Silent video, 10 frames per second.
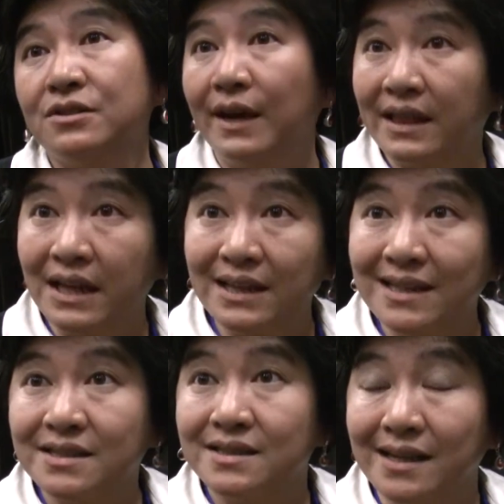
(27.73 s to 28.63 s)
So I think
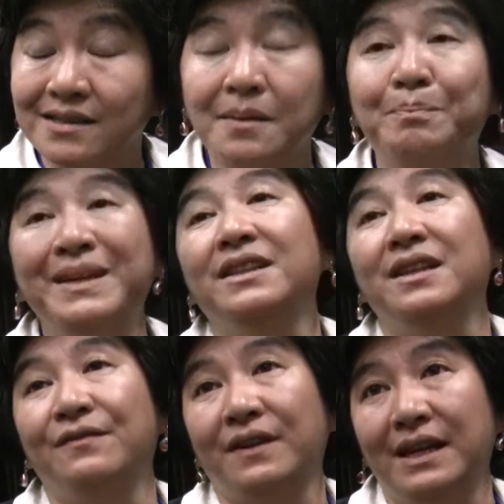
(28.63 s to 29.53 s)
that's that's a big
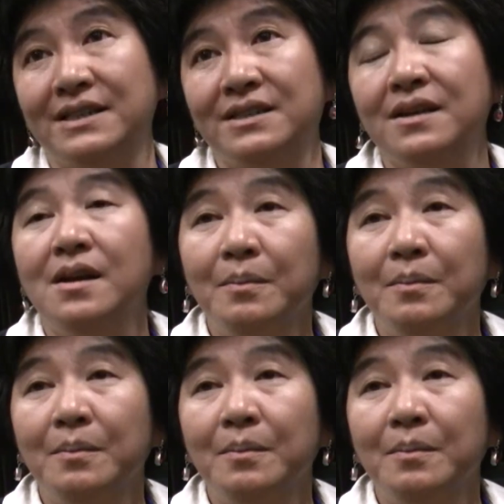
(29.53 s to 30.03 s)
difference,